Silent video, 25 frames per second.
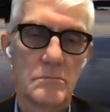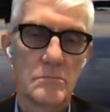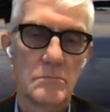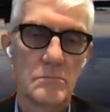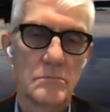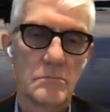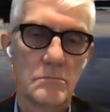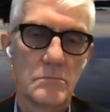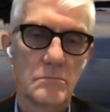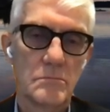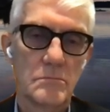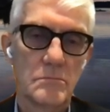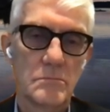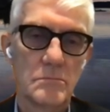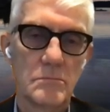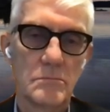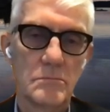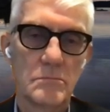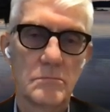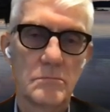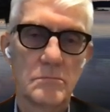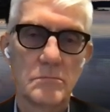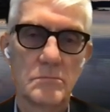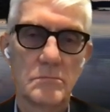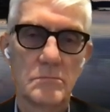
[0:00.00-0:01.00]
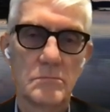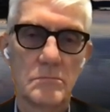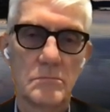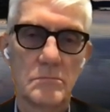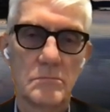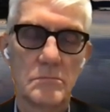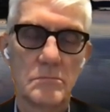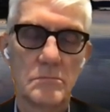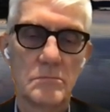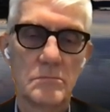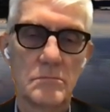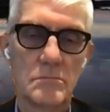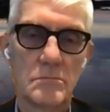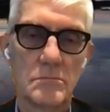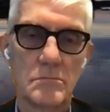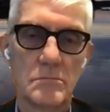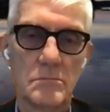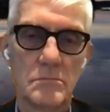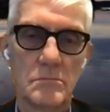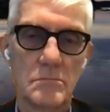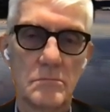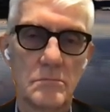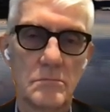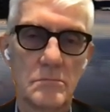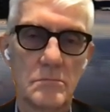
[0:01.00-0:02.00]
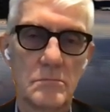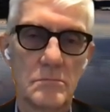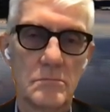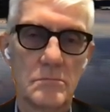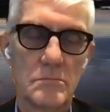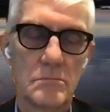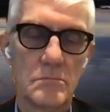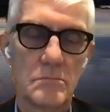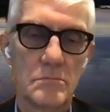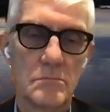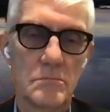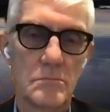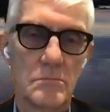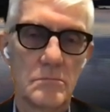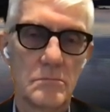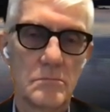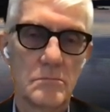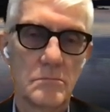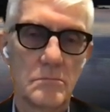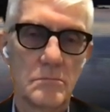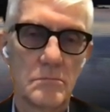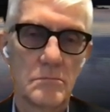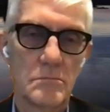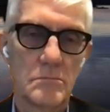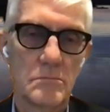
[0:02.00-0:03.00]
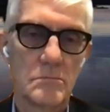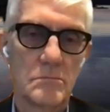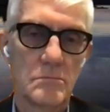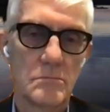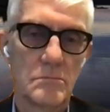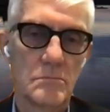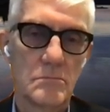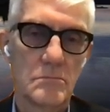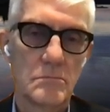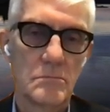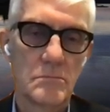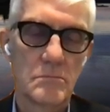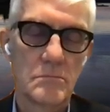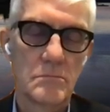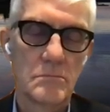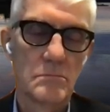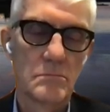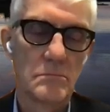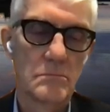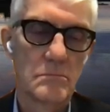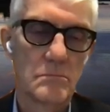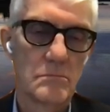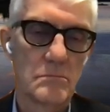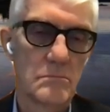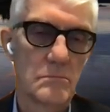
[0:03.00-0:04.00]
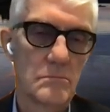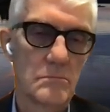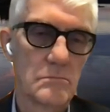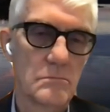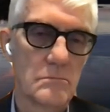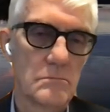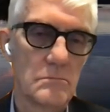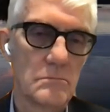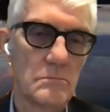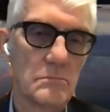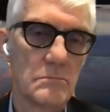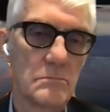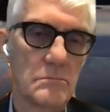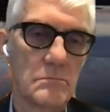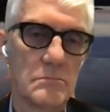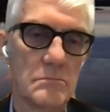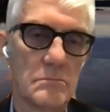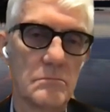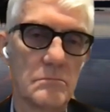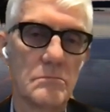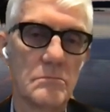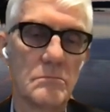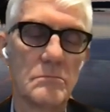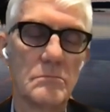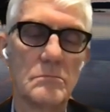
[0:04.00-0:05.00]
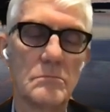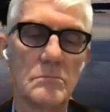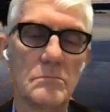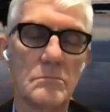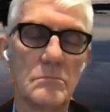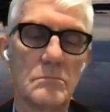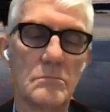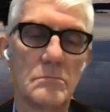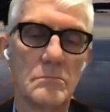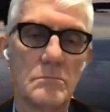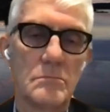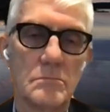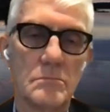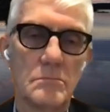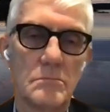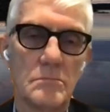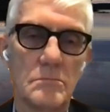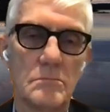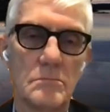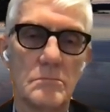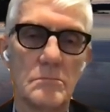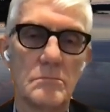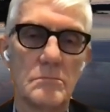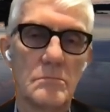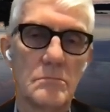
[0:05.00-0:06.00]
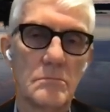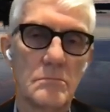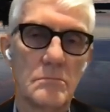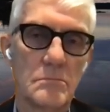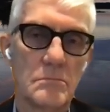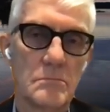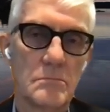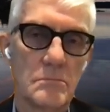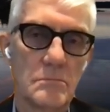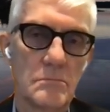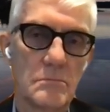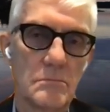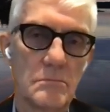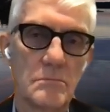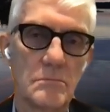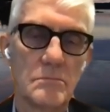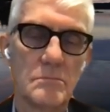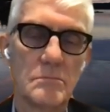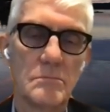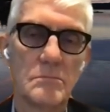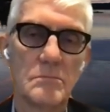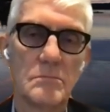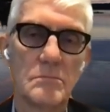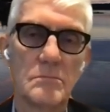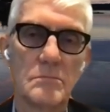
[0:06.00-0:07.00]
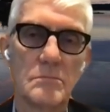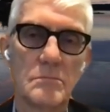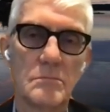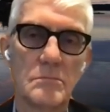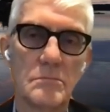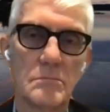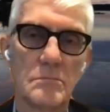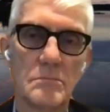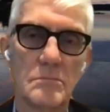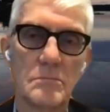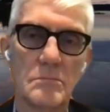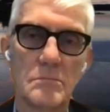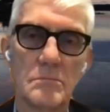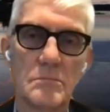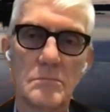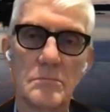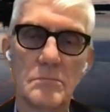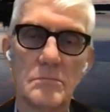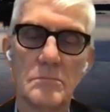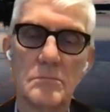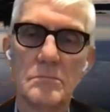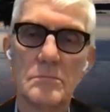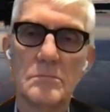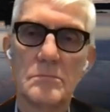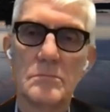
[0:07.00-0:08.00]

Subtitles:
This person isn't speaking.